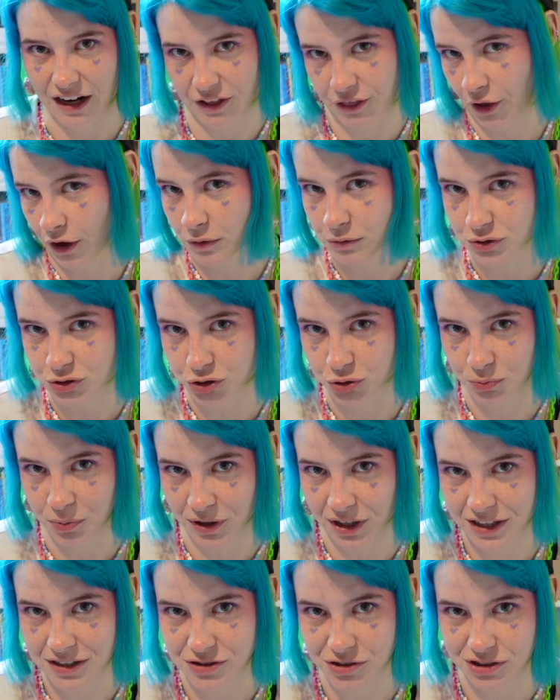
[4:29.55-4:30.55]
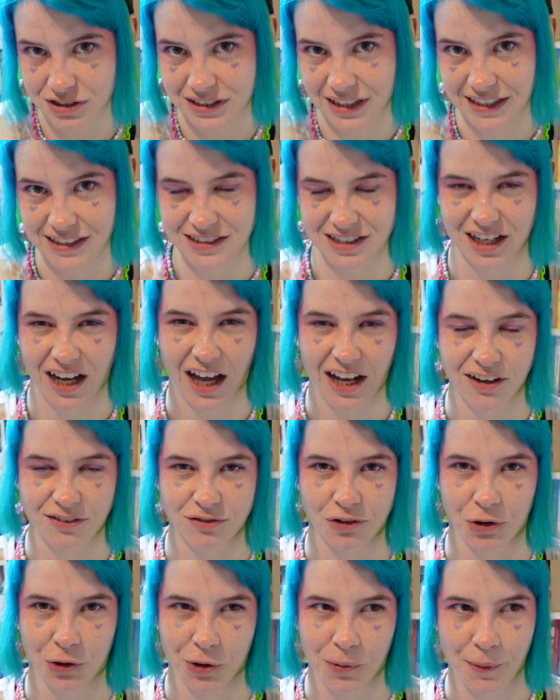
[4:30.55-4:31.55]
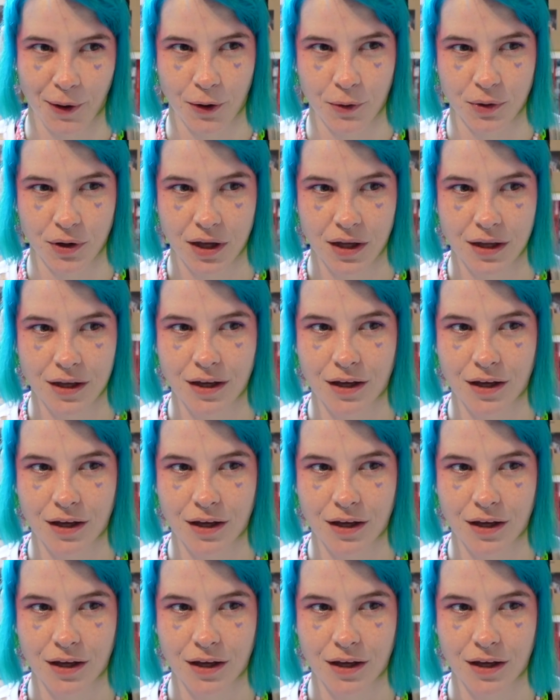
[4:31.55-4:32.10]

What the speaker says: I thought it was super interesting to kind of learn about